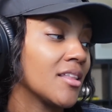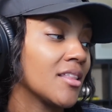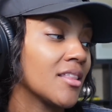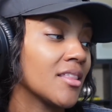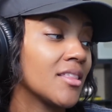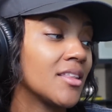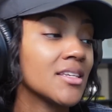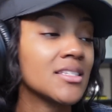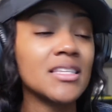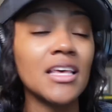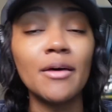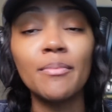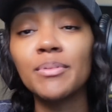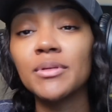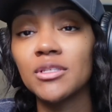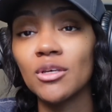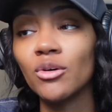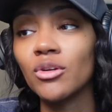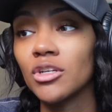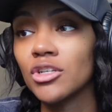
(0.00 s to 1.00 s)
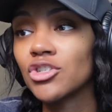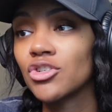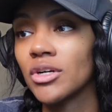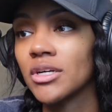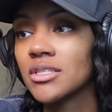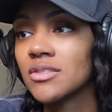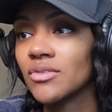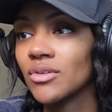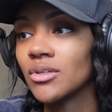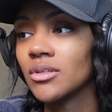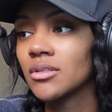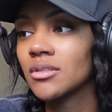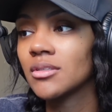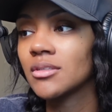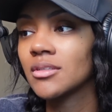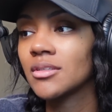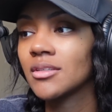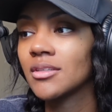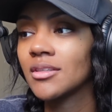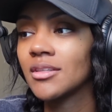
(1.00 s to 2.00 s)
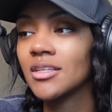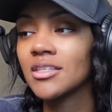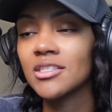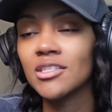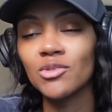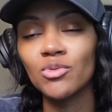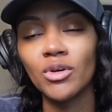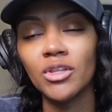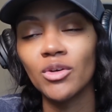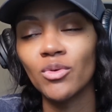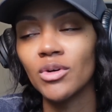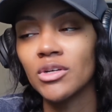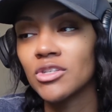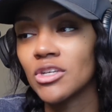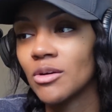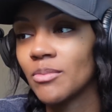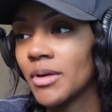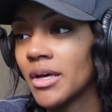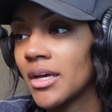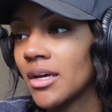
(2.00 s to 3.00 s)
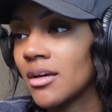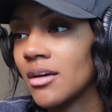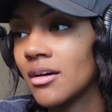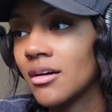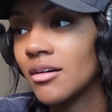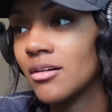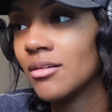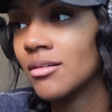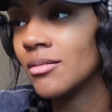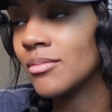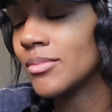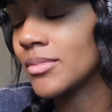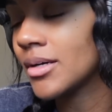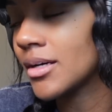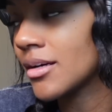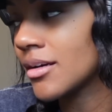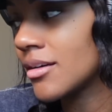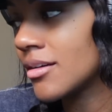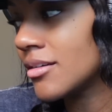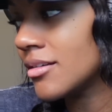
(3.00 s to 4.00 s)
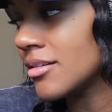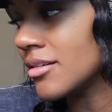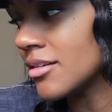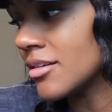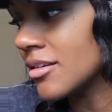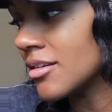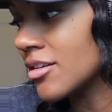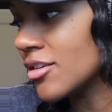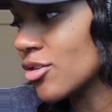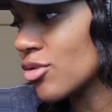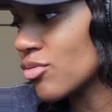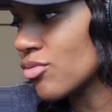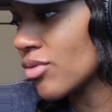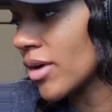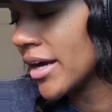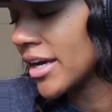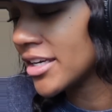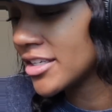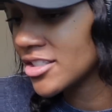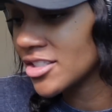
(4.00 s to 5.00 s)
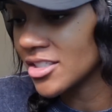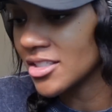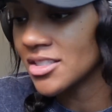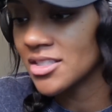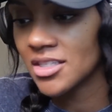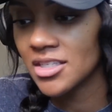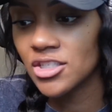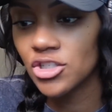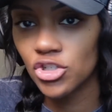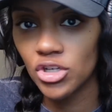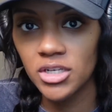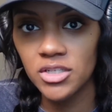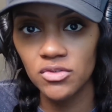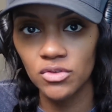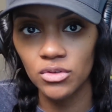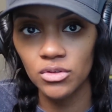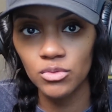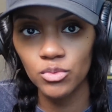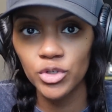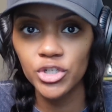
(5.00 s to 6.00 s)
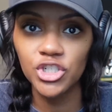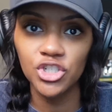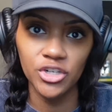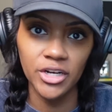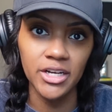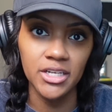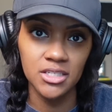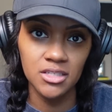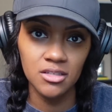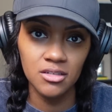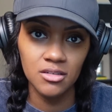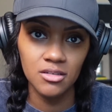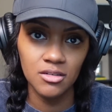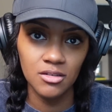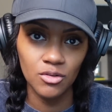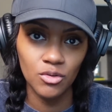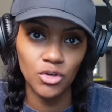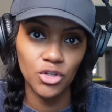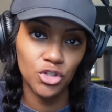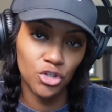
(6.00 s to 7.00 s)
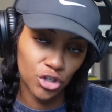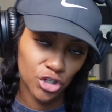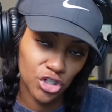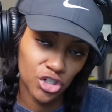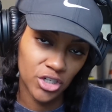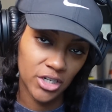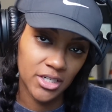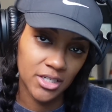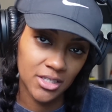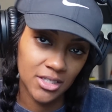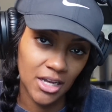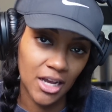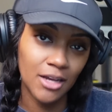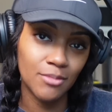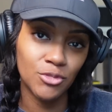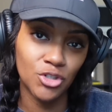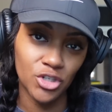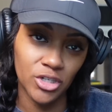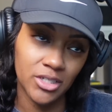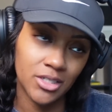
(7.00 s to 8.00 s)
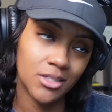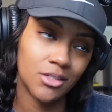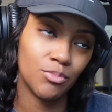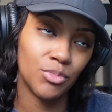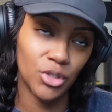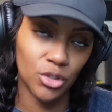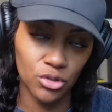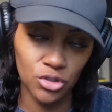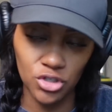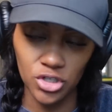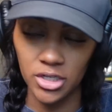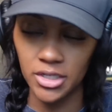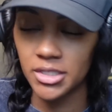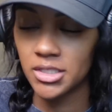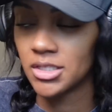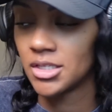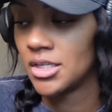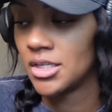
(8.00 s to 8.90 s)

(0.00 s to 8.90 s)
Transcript: This episode is stressful. This is one of the ones I'm like, oh, good gracious. It's stressful. We're stressed. You're stressed. I'm stressed. Bill's stressed.